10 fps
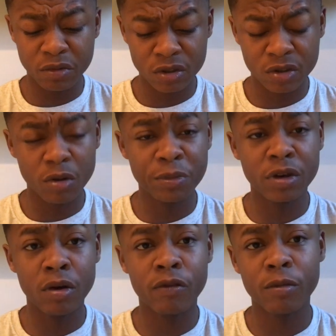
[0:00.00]
It was a
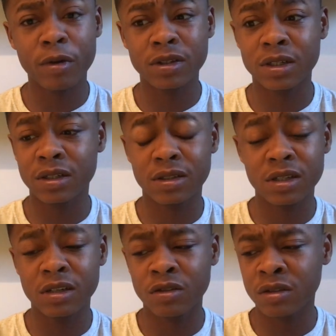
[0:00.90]
sloppy goal for us to
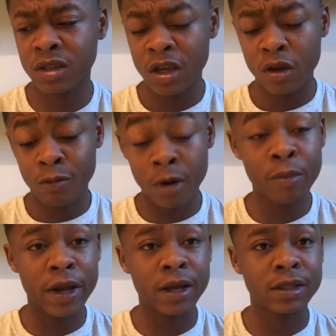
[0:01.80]
concede because we're
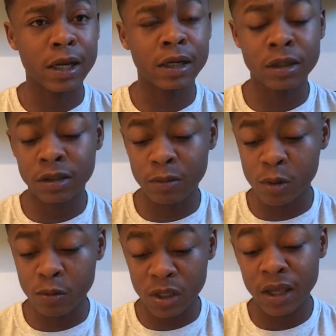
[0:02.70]
better tacklers
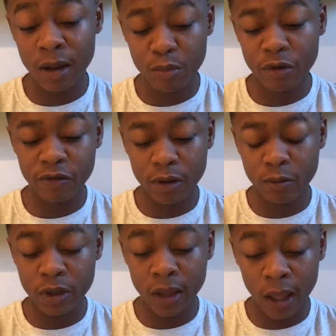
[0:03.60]
and we, we can provide
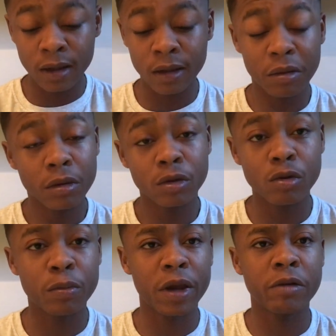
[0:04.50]
we can
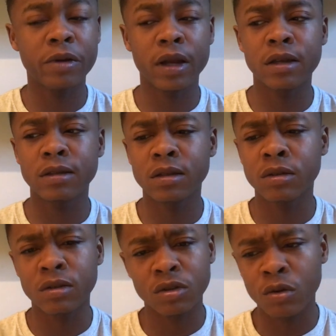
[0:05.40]
do better in that incident.